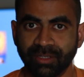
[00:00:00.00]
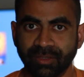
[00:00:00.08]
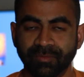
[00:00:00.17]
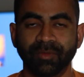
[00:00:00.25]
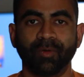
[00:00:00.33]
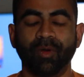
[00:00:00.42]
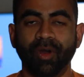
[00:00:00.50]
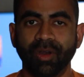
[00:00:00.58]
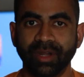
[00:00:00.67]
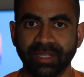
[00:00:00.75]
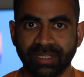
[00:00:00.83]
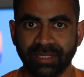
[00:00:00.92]
if you
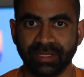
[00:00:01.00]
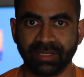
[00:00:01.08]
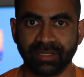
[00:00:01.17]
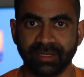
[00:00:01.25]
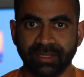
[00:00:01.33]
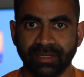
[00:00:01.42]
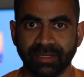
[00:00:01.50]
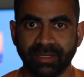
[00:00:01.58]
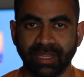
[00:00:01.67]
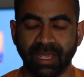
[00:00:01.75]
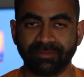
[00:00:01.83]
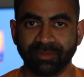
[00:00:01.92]
already
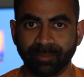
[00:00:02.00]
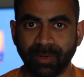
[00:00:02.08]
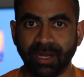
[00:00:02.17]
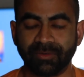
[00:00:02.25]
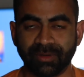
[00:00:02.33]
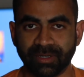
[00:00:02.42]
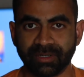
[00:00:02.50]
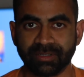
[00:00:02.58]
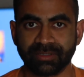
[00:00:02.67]
have the power